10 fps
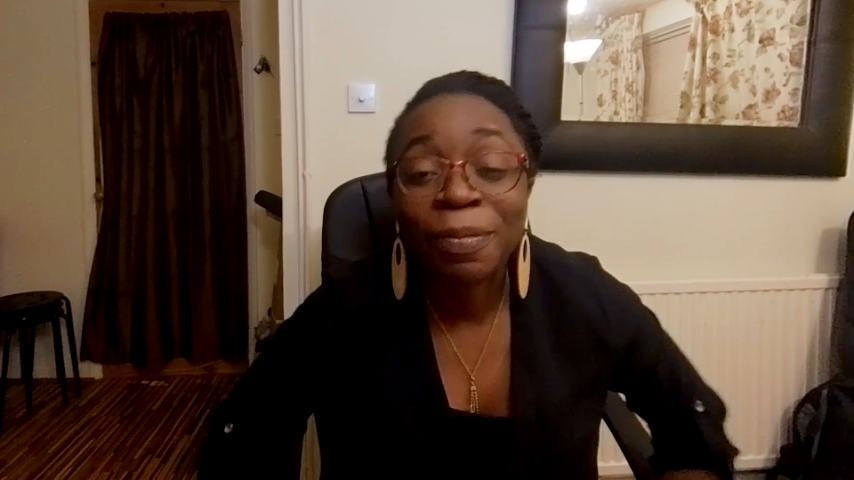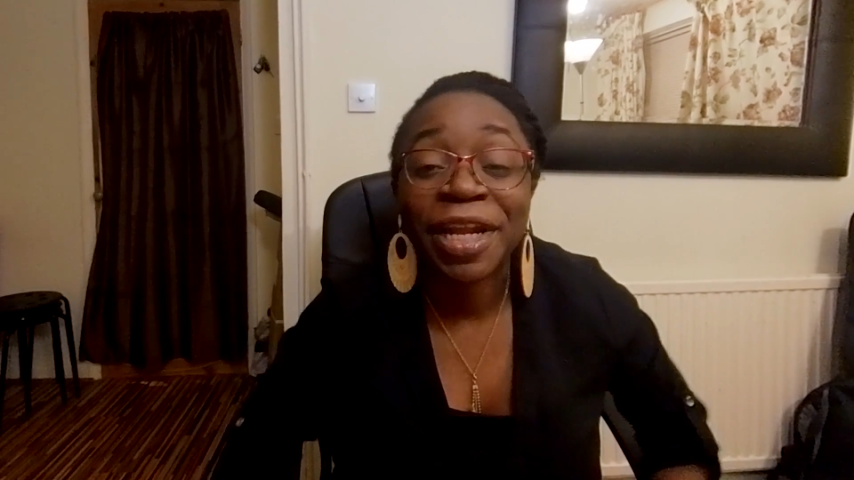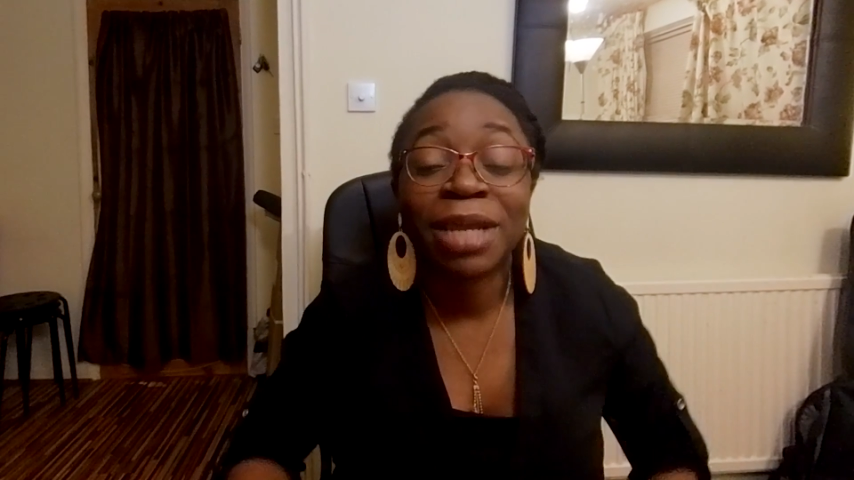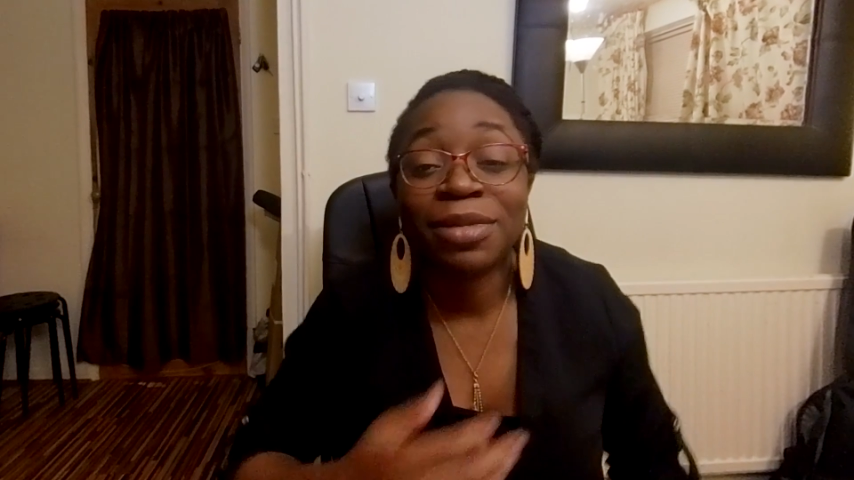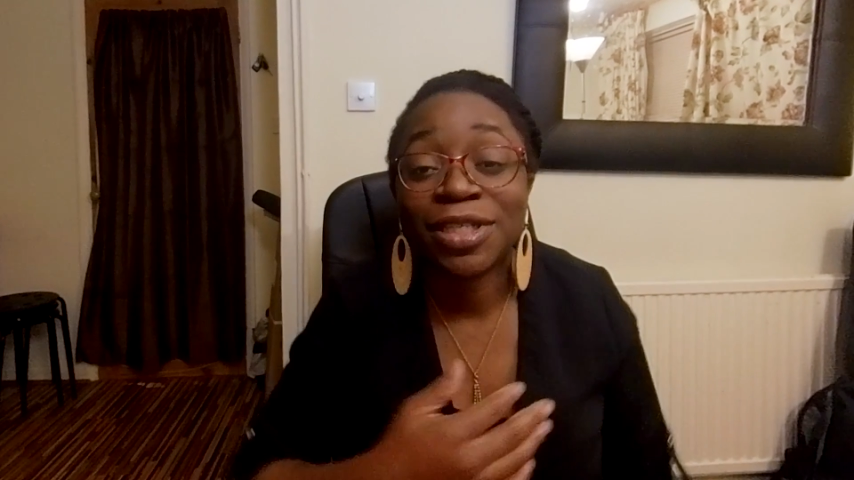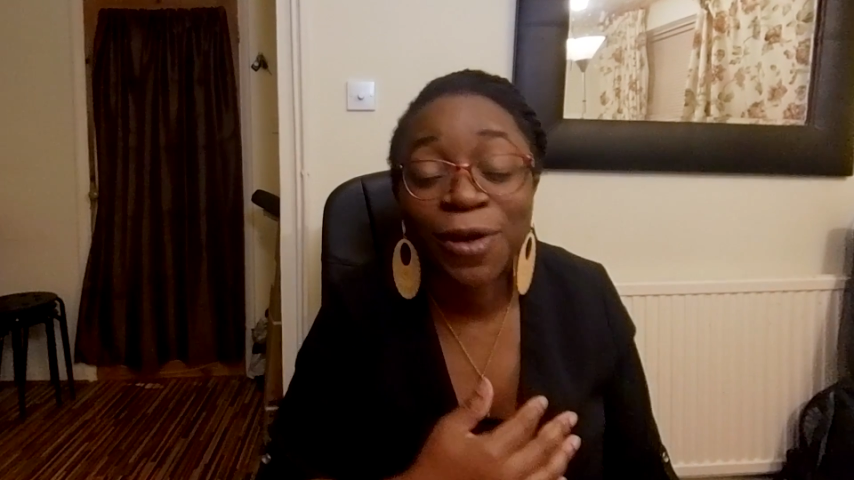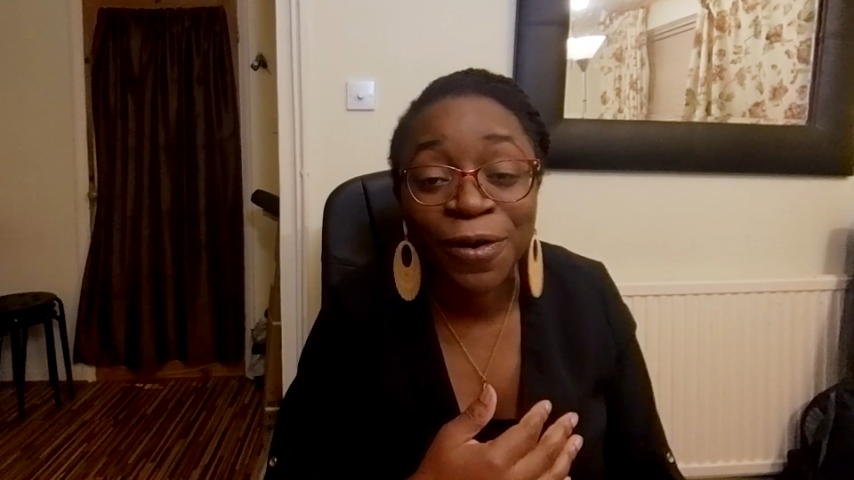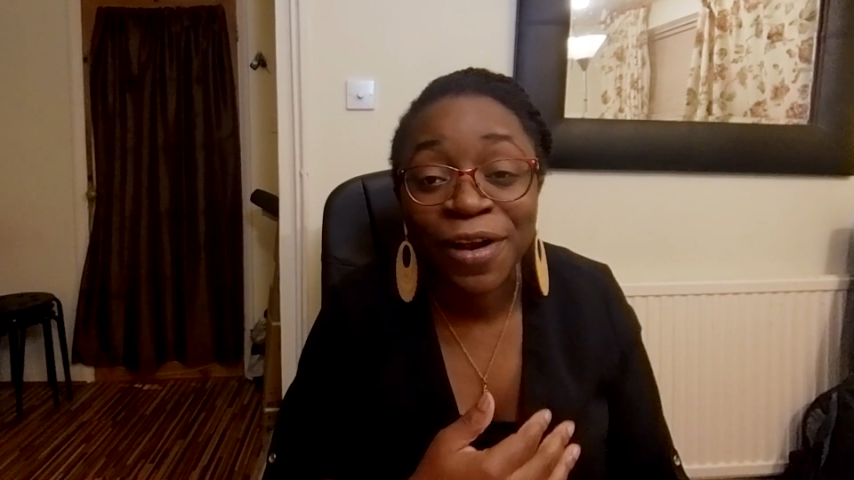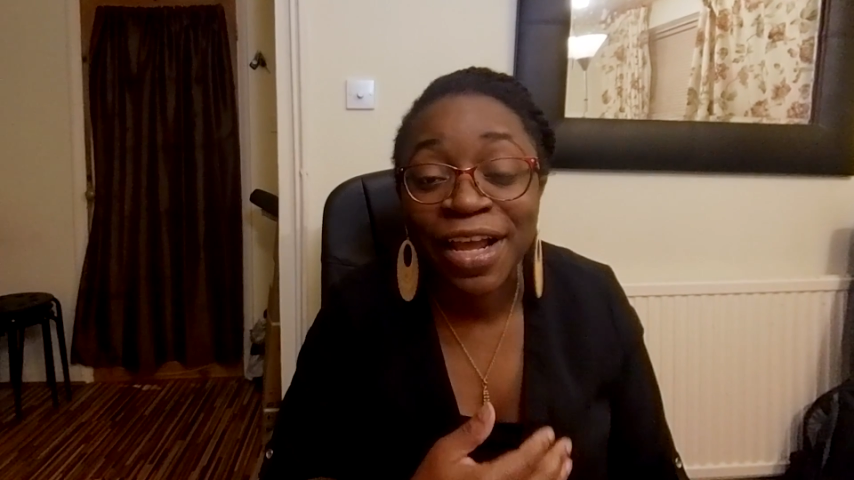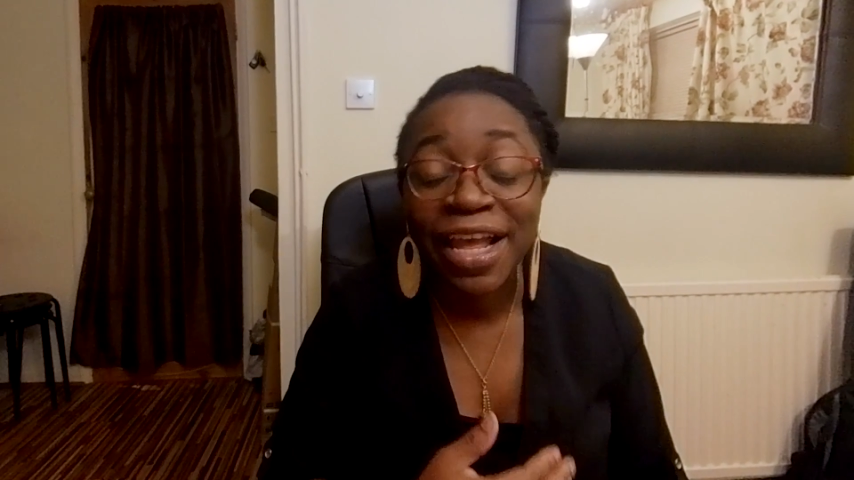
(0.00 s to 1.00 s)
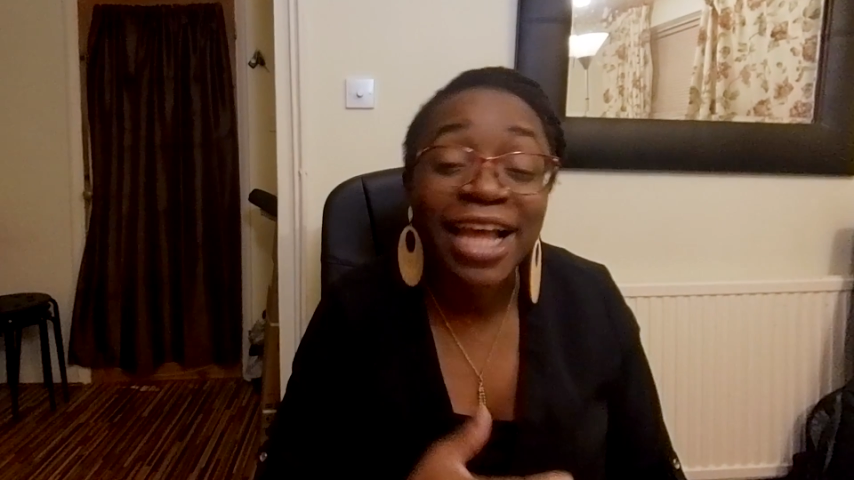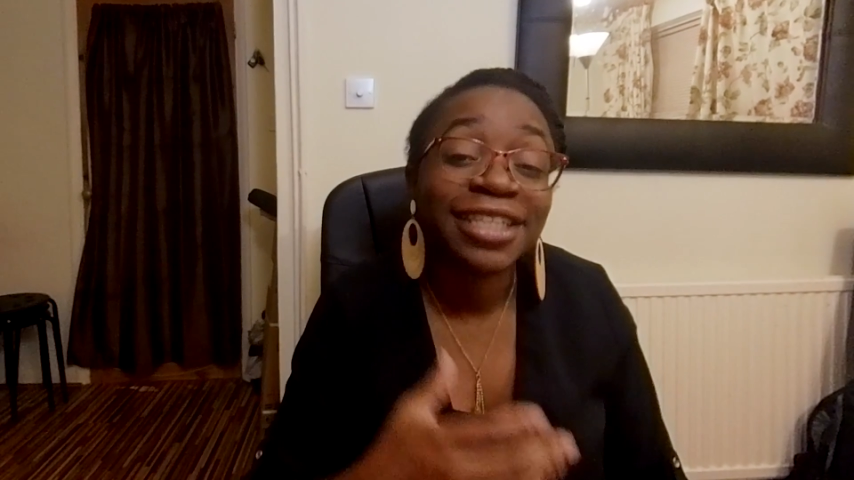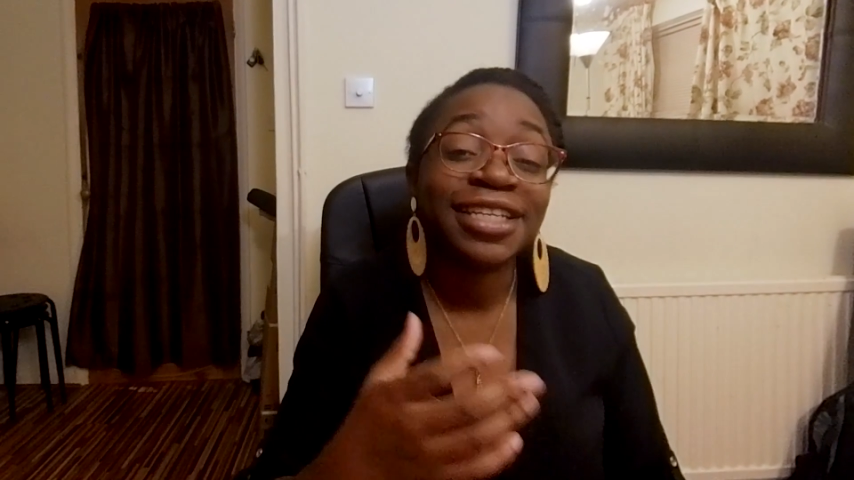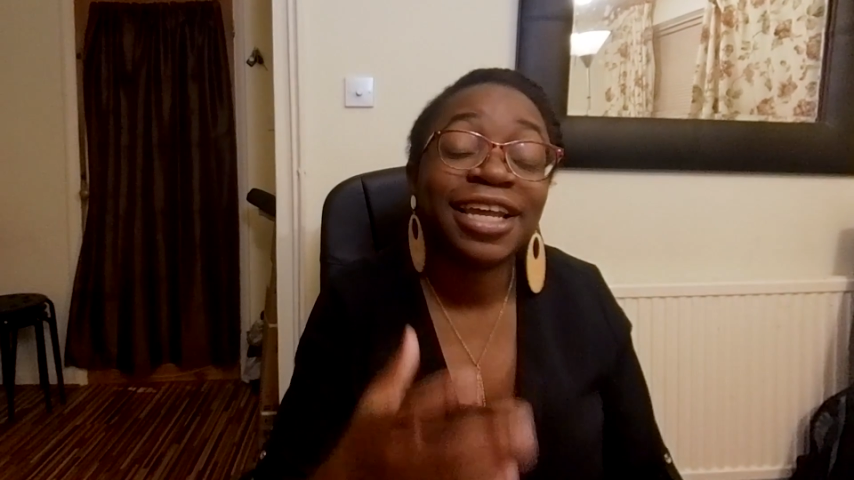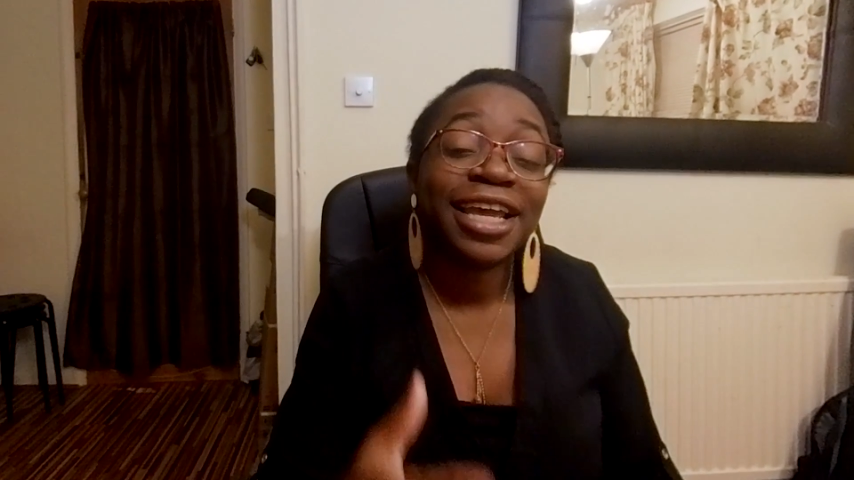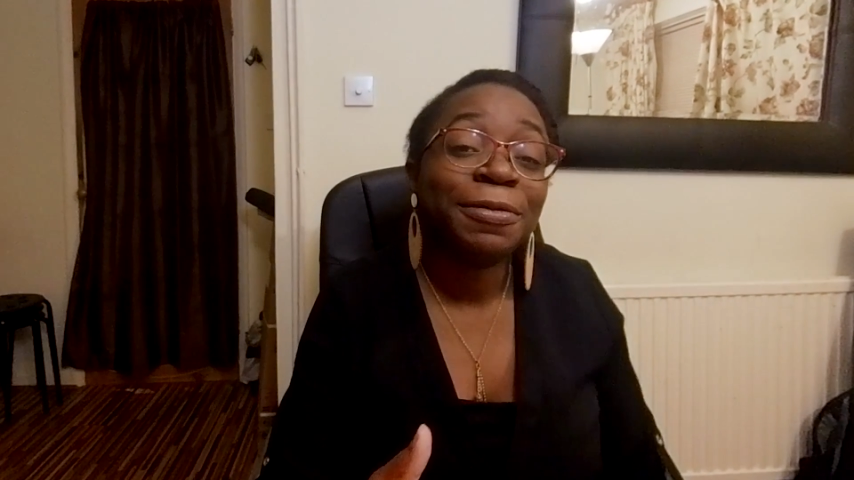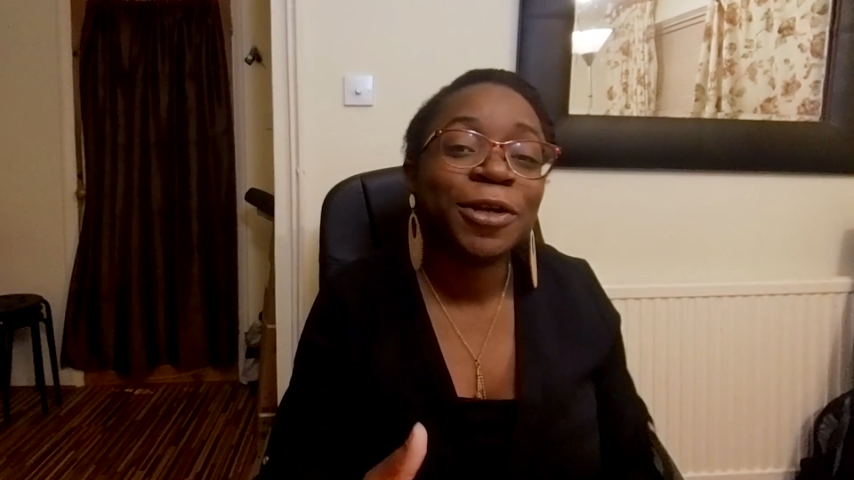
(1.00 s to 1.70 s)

My name is Aura, and today I'm